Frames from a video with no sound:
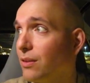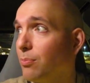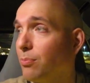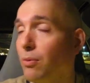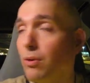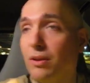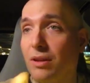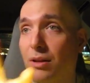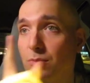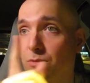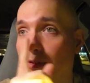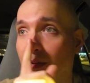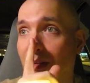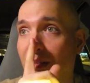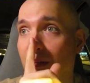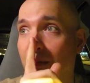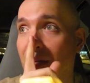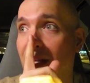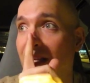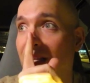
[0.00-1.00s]
The point I'm
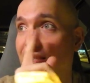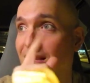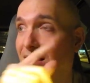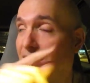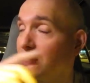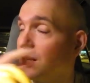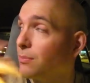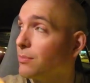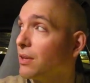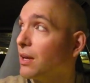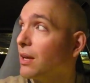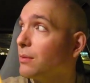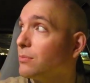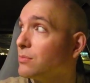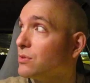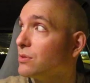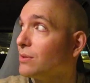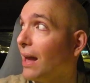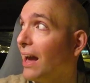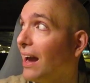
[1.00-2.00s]
trying to make is that
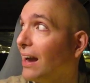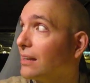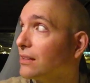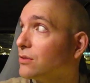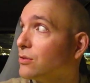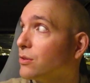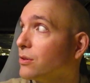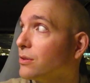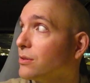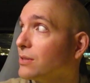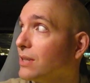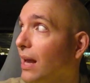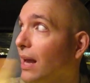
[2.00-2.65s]
sometimes actors,